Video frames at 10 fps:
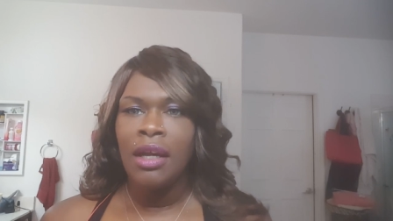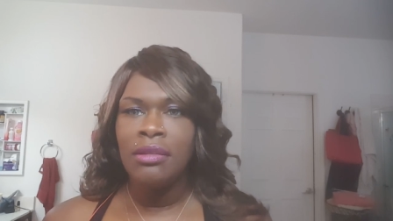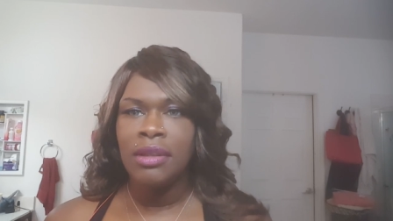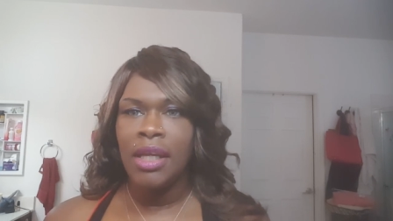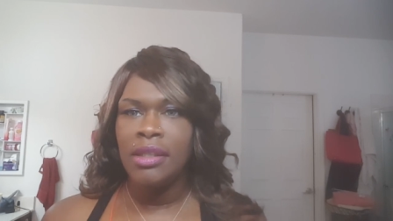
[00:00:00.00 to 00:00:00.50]

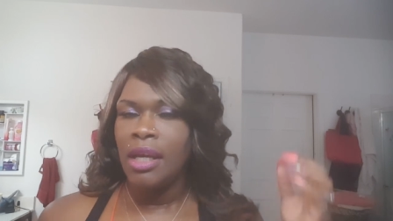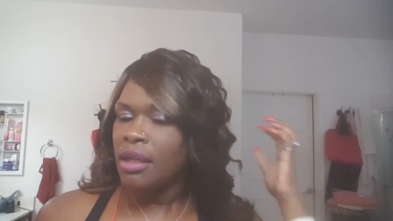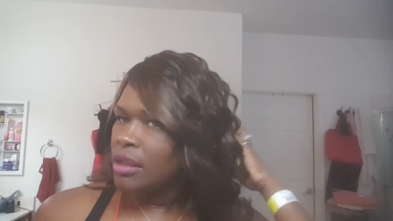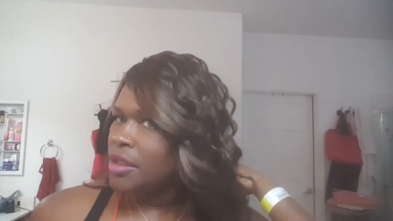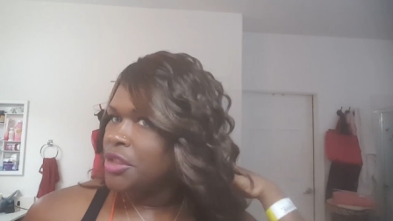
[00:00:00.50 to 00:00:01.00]
Okay,
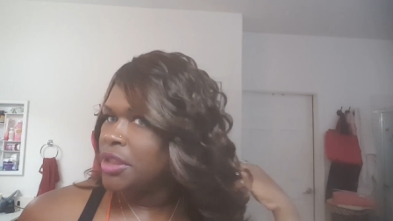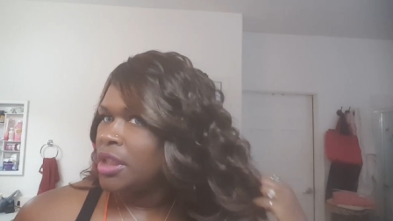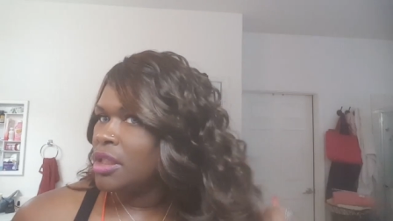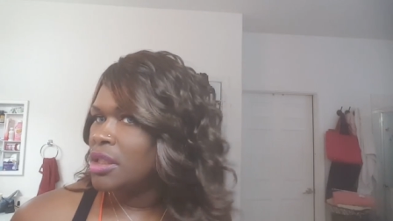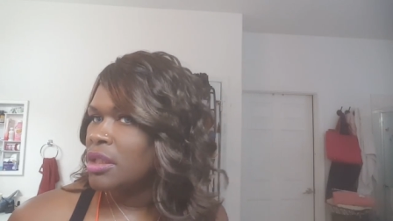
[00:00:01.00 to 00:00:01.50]
y'all, here
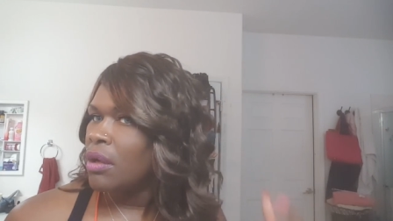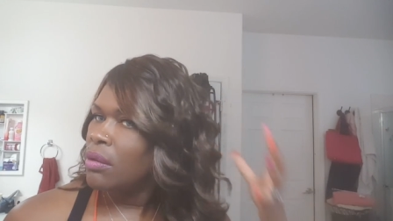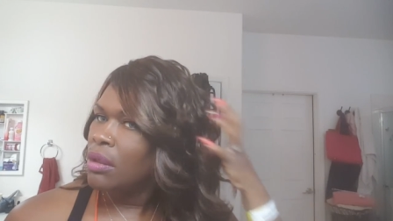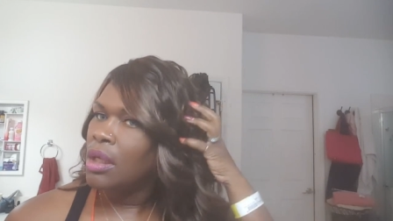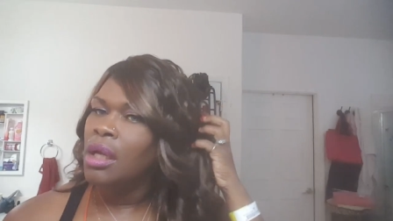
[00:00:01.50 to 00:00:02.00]
she is
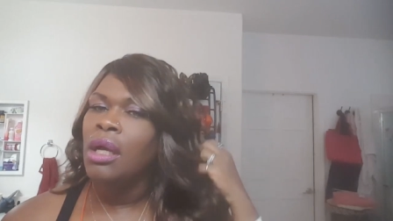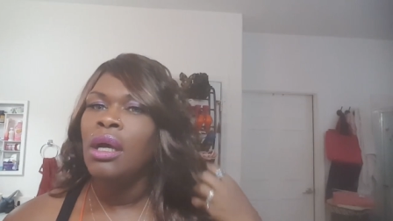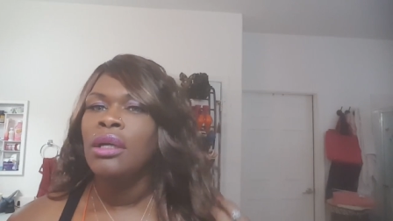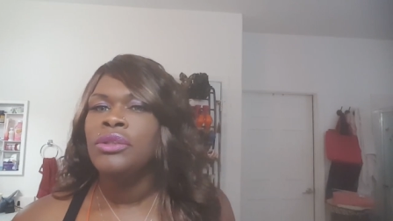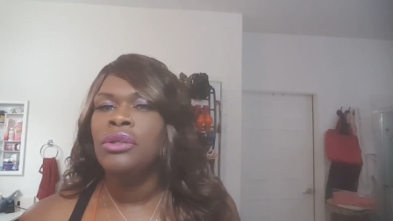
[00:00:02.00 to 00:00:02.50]
on.
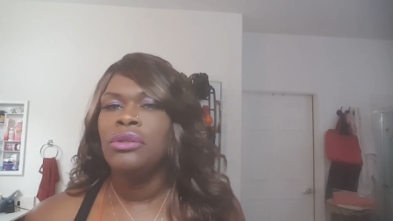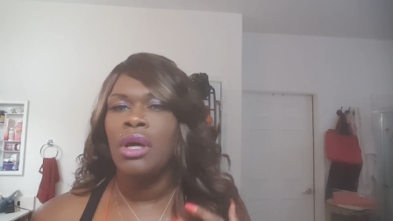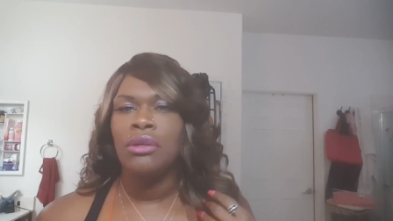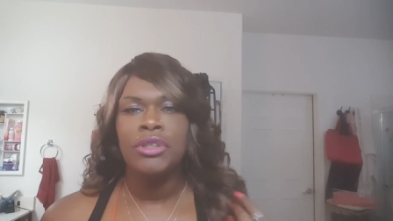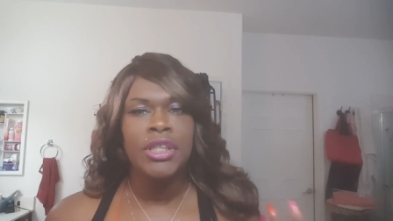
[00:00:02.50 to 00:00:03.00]
You
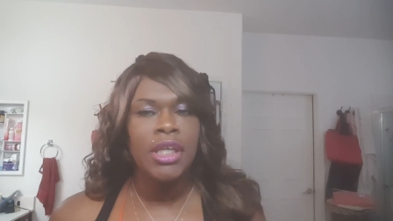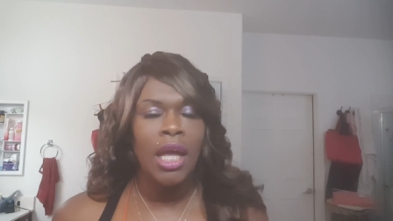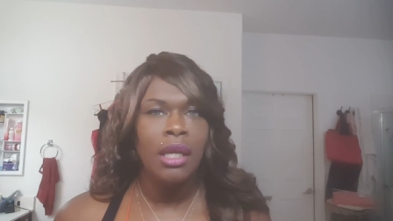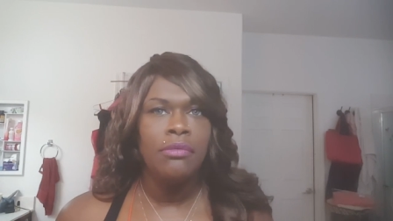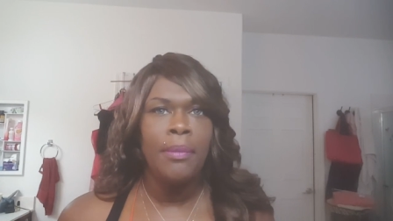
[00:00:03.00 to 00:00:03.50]
know, she
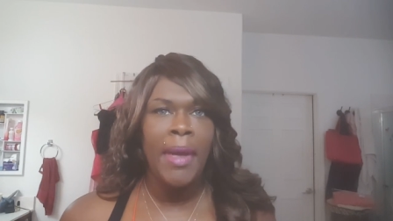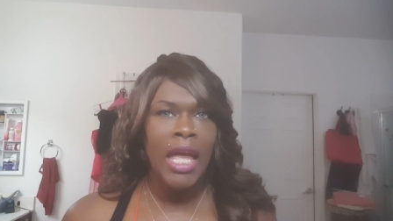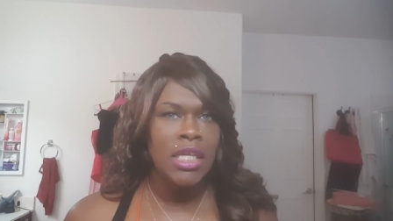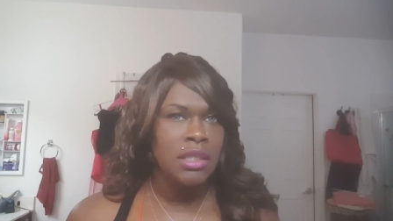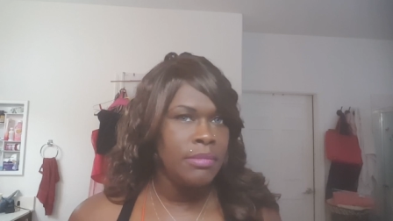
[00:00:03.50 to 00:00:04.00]
kind of
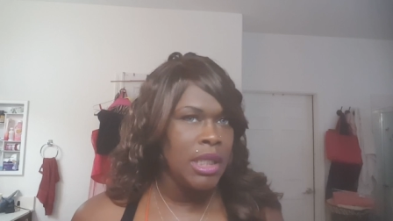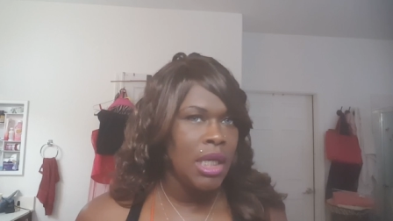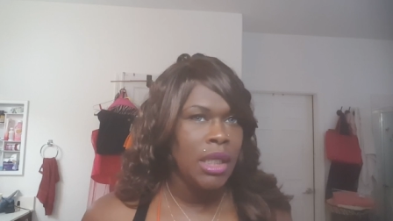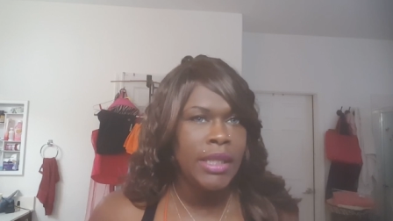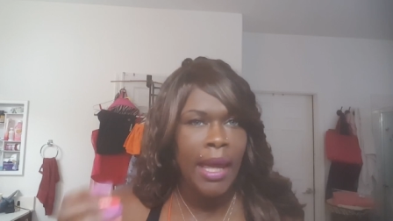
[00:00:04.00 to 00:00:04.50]
reminds
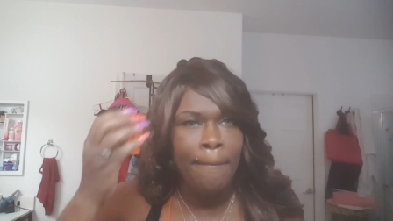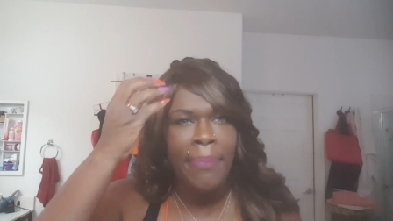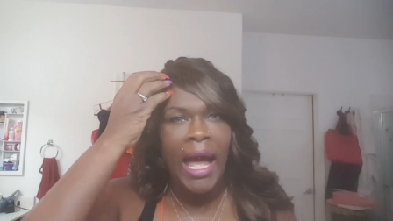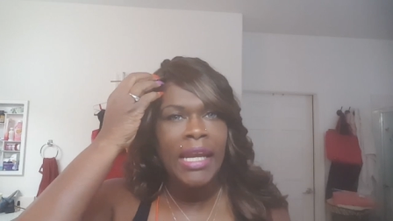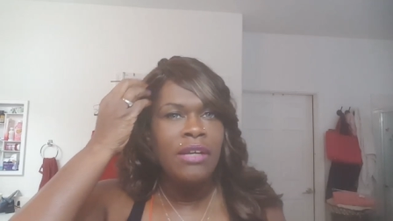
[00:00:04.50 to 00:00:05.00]
me of that
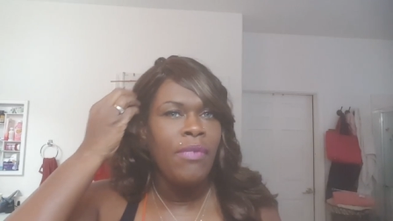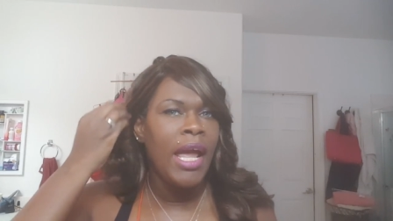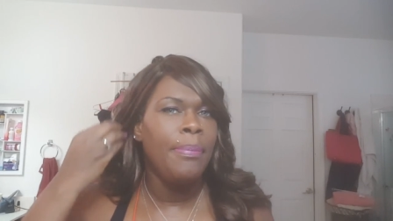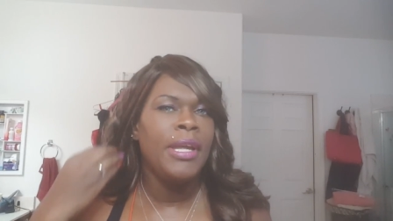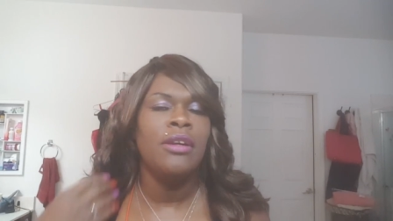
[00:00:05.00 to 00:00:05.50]
body
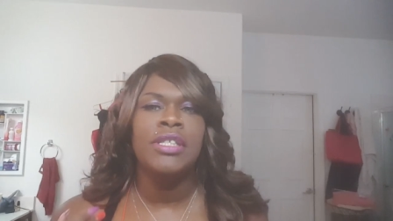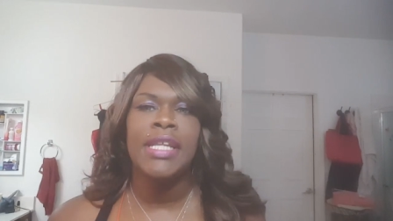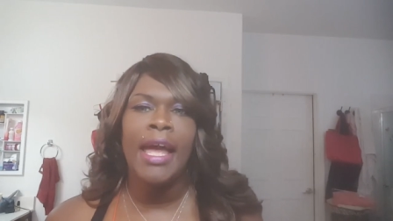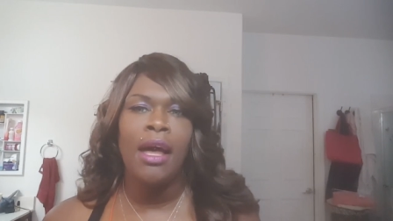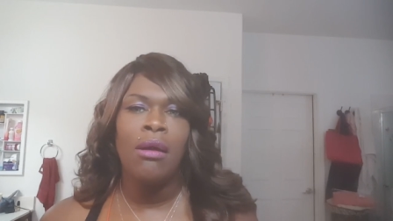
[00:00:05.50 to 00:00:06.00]
wrap
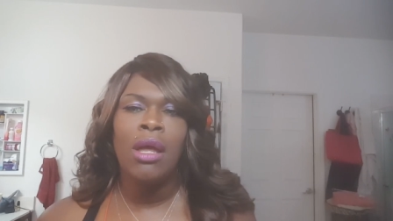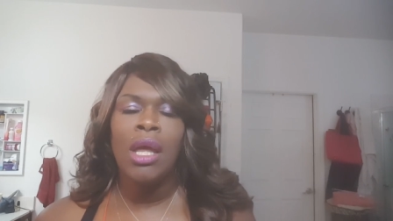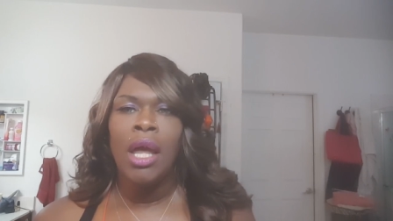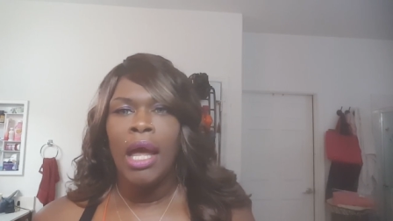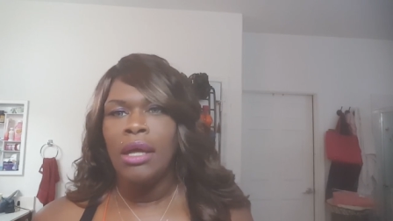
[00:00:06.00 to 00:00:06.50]
hairstyle
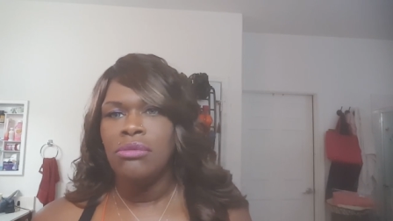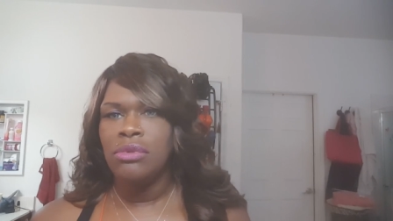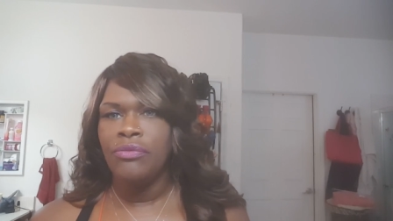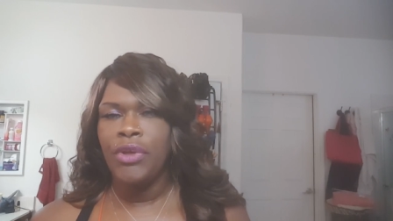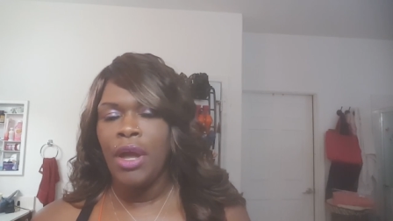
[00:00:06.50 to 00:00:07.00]
I don't
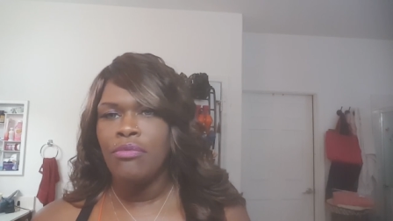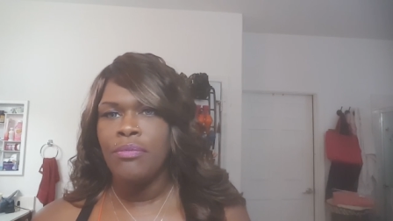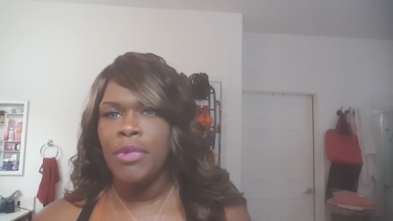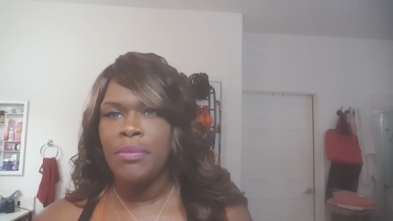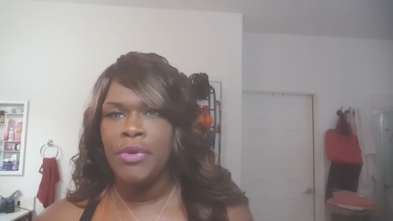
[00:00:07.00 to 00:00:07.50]
know if y'all
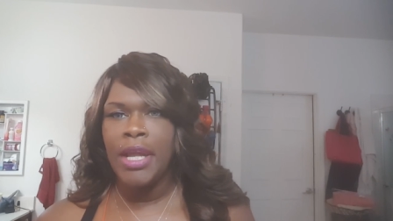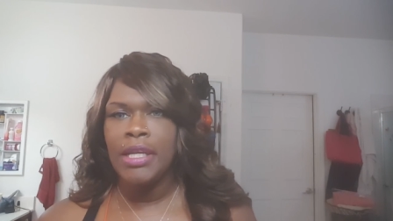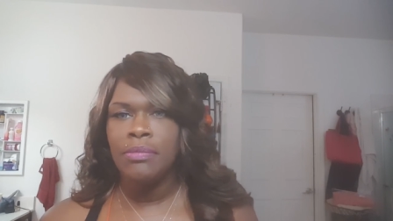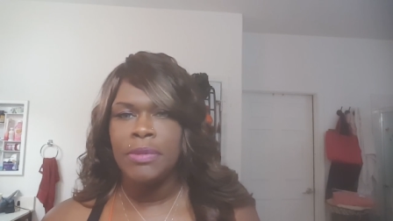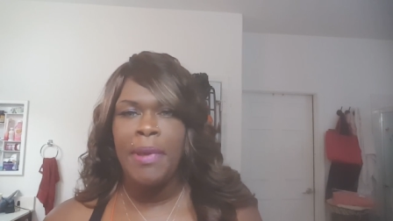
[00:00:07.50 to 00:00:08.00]
remember
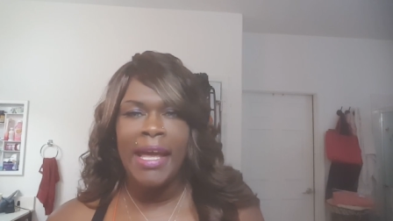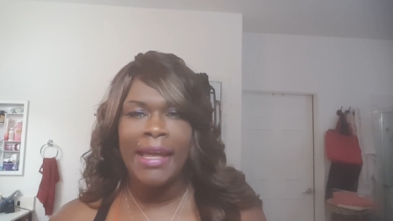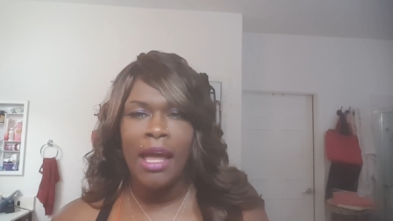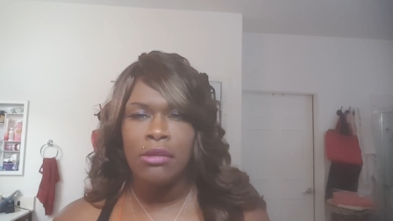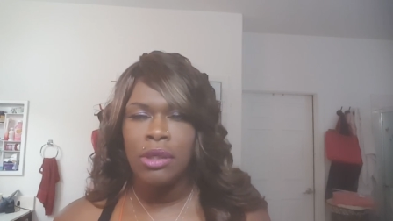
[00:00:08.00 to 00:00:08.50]
that. It was
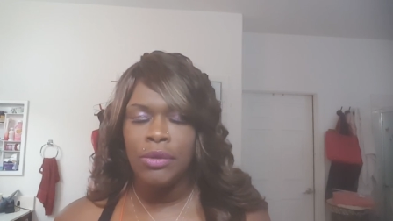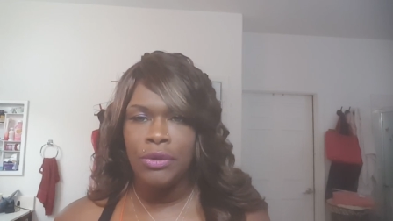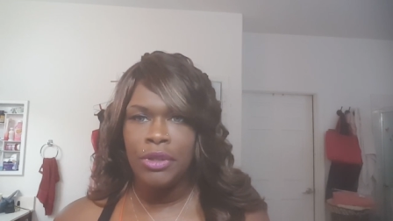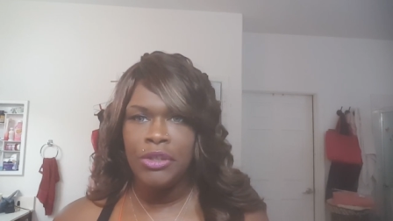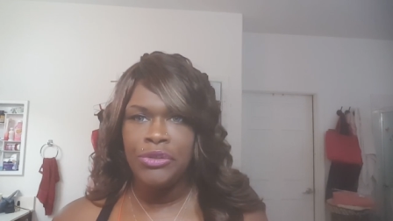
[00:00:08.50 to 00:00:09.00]
back out in the
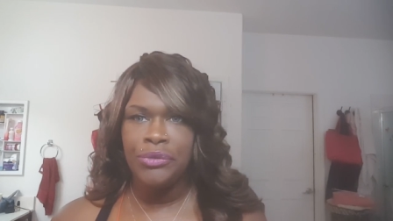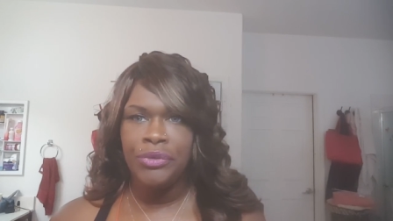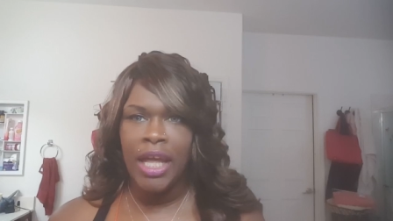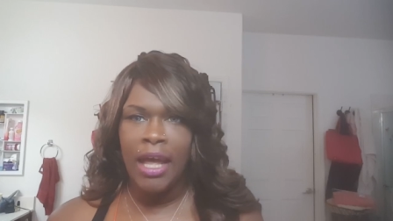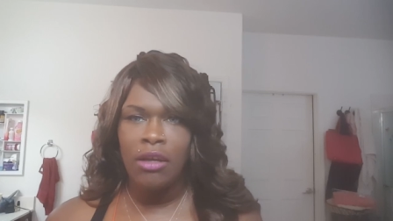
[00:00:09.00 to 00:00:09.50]
early
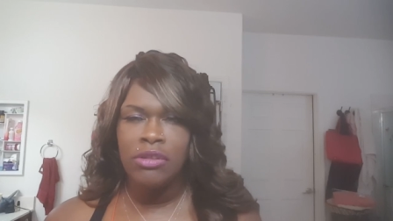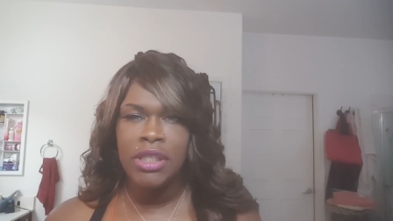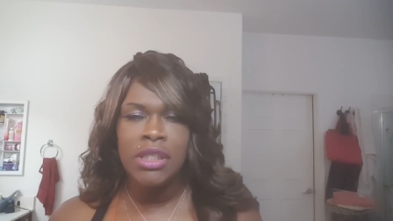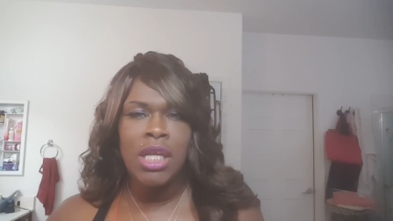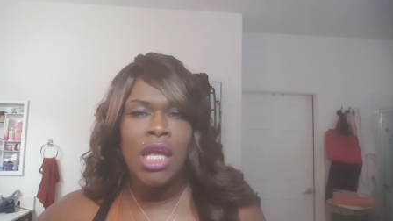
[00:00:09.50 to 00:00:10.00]

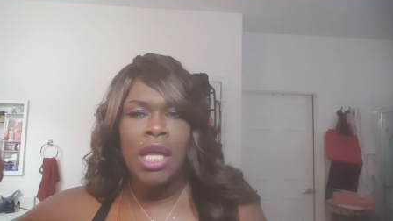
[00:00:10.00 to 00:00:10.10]
2000s.